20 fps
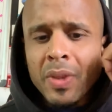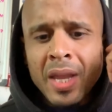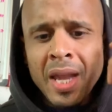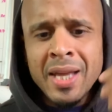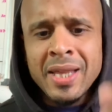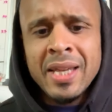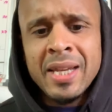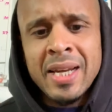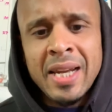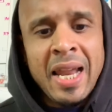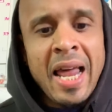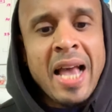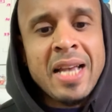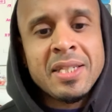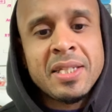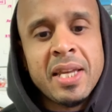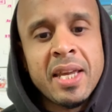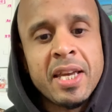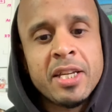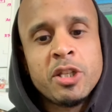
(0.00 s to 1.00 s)
then the
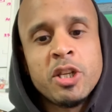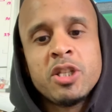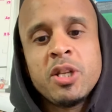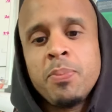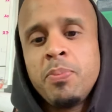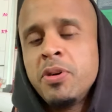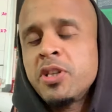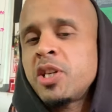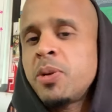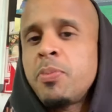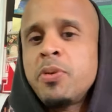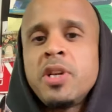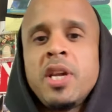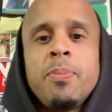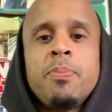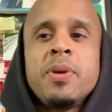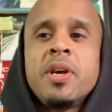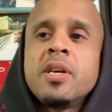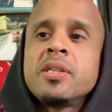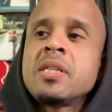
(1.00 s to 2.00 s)
last thing is just a push-up or
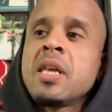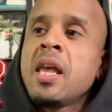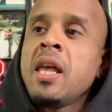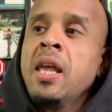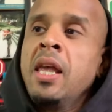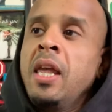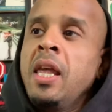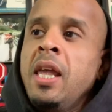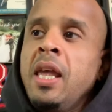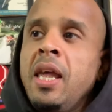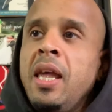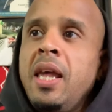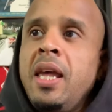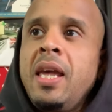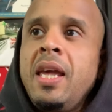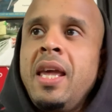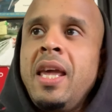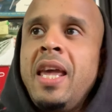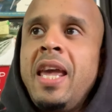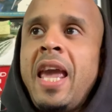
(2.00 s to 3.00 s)
dip, because
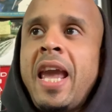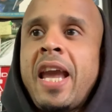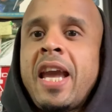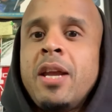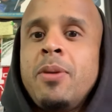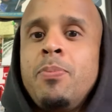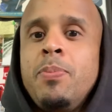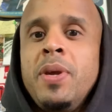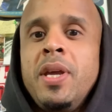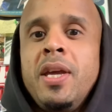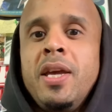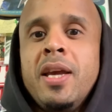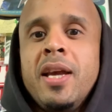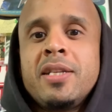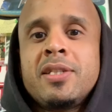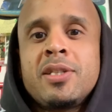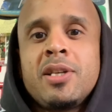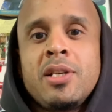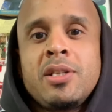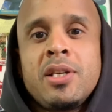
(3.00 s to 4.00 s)
it could be,
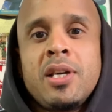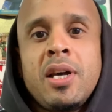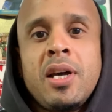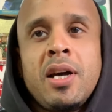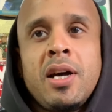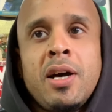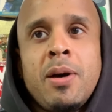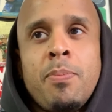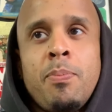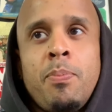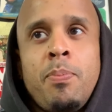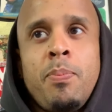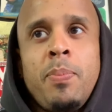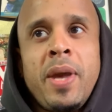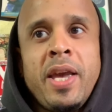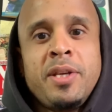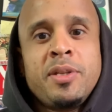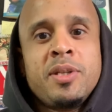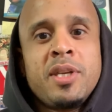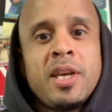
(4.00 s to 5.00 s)
it's such a
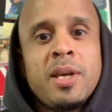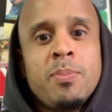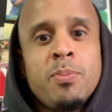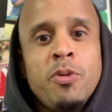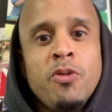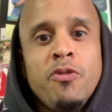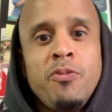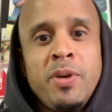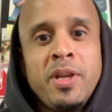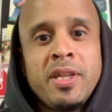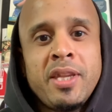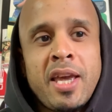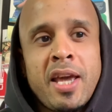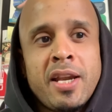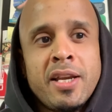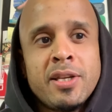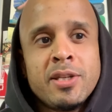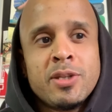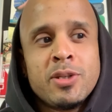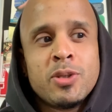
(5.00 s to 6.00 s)
basic movement
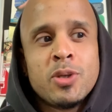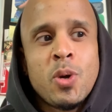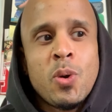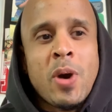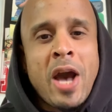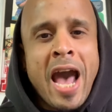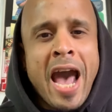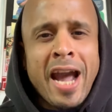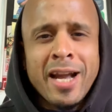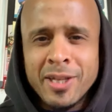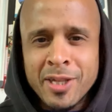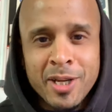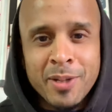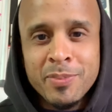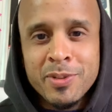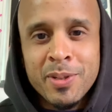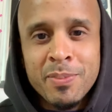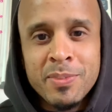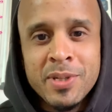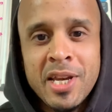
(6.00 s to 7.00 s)
that is so hacked
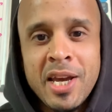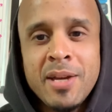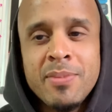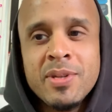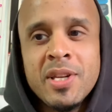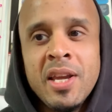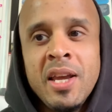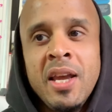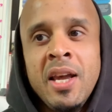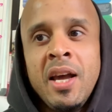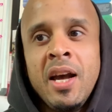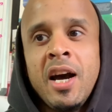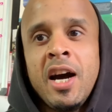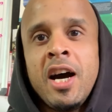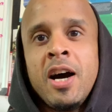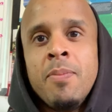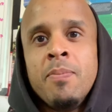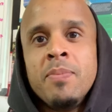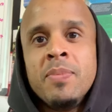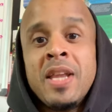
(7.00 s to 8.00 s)
up sometimes.
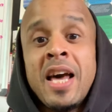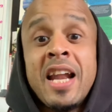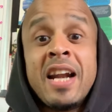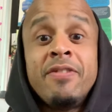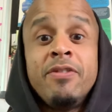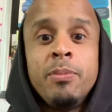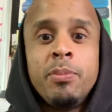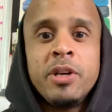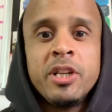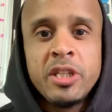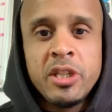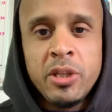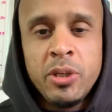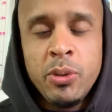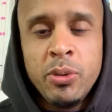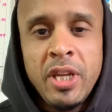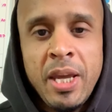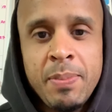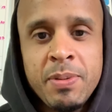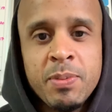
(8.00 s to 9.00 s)
Not everybody should
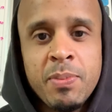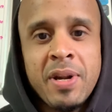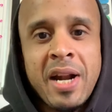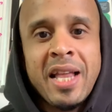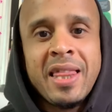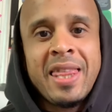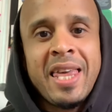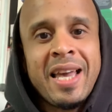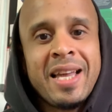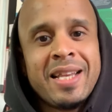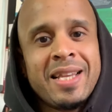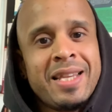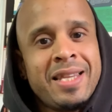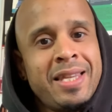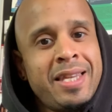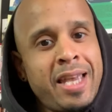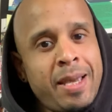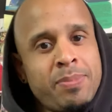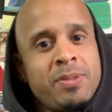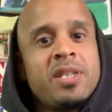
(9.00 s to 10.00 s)
do dips, but I
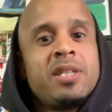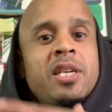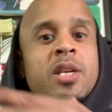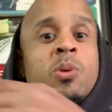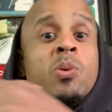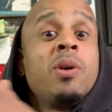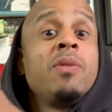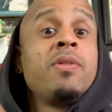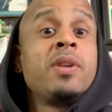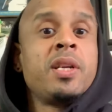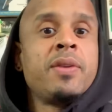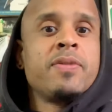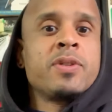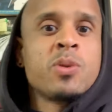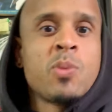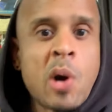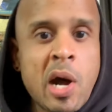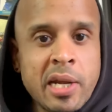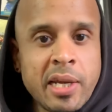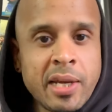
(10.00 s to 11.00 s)
think dips is equivalent of
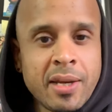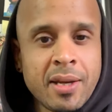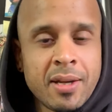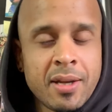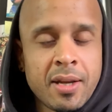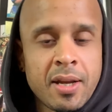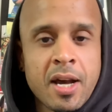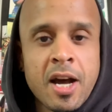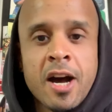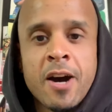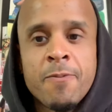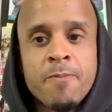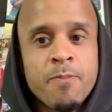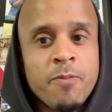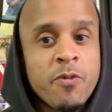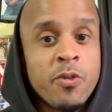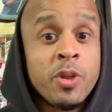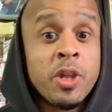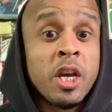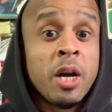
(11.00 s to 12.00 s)
squatting
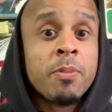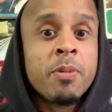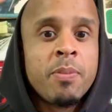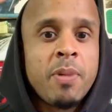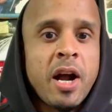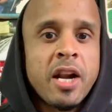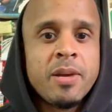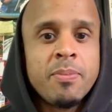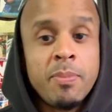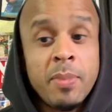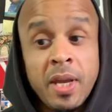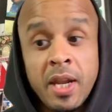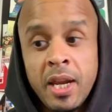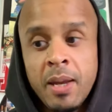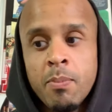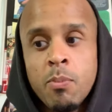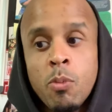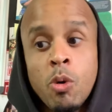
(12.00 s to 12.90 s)
for the upper body, meaning